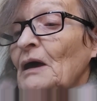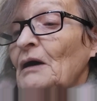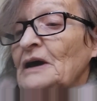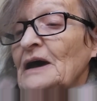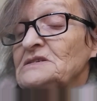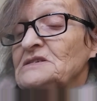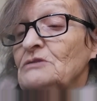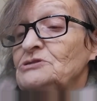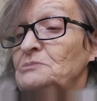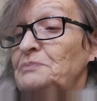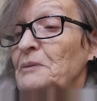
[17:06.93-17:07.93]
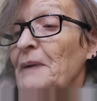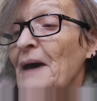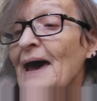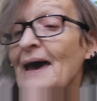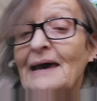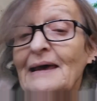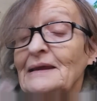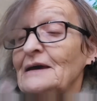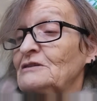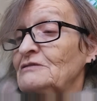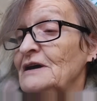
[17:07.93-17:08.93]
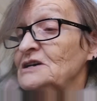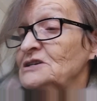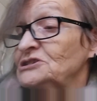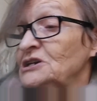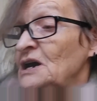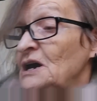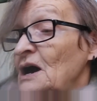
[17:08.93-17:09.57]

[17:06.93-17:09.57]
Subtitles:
Okay, so to prepare licorice,